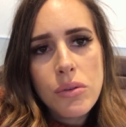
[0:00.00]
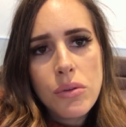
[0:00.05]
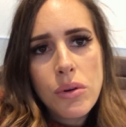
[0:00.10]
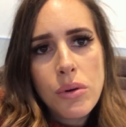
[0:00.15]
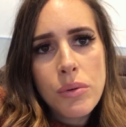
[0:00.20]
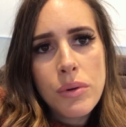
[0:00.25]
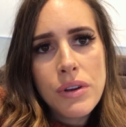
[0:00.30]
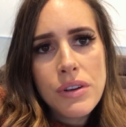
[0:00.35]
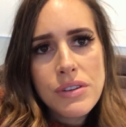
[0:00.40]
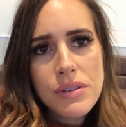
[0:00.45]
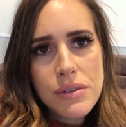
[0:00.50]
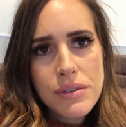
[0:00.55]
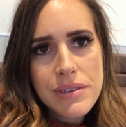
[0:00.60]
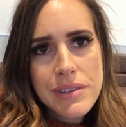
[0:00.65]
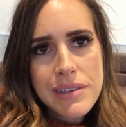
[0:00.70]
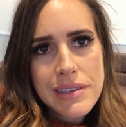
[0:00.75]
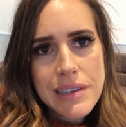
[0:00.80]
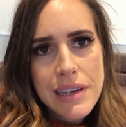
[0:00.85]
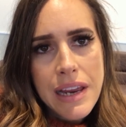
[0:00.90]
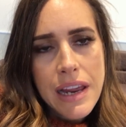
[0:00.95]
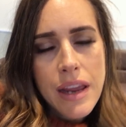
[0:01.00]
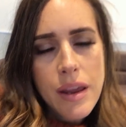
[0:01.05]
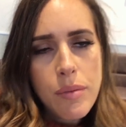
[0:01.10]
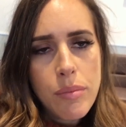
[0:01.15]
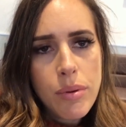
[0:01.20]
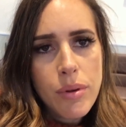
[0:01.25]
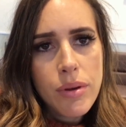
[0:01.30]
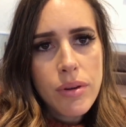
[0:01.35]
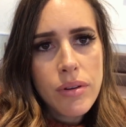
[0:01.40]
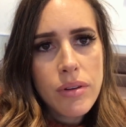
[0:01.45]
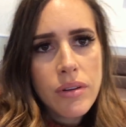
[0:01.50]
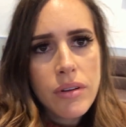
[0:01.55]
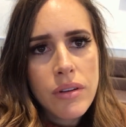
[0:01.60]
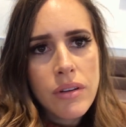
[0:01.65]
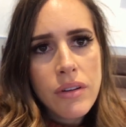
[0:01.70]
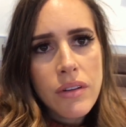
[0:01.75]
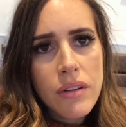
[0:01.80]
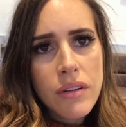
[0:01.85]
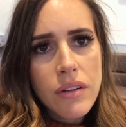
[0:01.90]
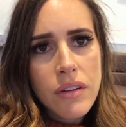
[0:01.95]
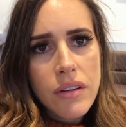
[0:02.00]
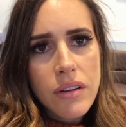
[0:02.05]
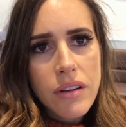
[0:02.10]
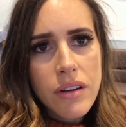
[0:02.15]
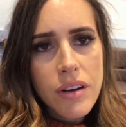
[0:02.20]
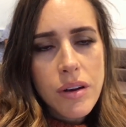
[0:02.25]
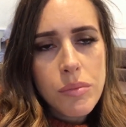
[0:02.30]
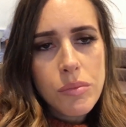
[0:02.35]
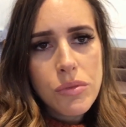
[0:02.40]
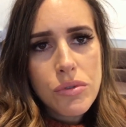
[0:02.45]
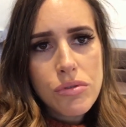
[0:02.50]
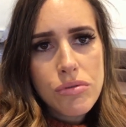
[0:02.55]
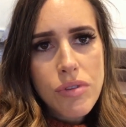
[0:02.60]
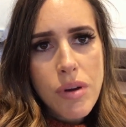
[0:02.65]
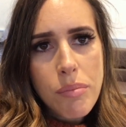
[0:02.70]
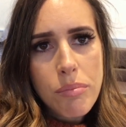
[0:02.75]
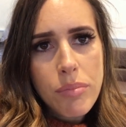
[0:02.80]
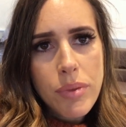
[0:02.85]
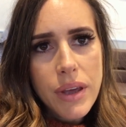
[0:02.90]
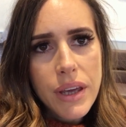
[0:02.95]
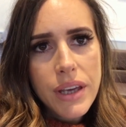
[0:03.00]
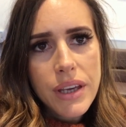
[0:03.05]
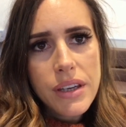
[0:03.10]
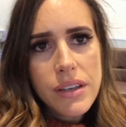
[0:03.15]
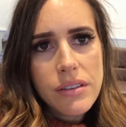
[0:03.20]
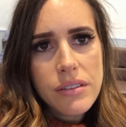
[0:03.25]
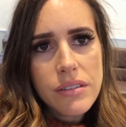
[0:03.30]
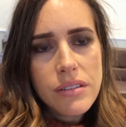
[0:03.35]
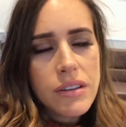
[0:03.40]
All I want to do is sleep and I'm grumpy